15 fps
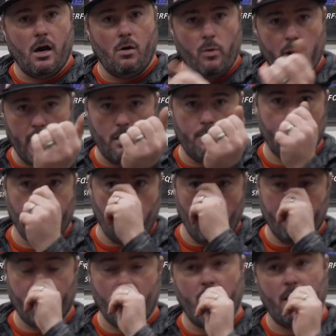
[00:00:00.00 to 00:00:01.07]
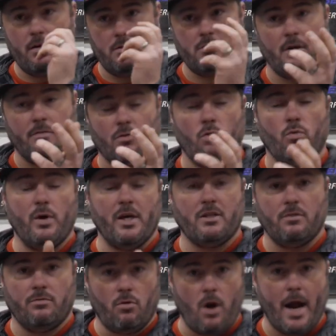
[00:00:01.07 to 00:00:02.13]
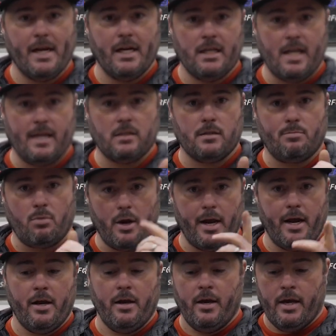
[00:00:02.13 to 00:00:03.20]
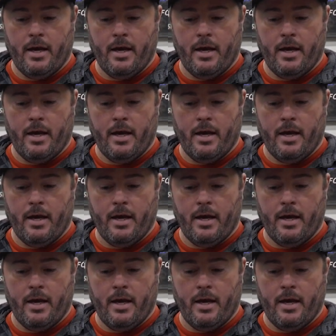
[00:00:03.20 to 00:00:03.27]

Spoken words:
We've got several weeks of riding last spring,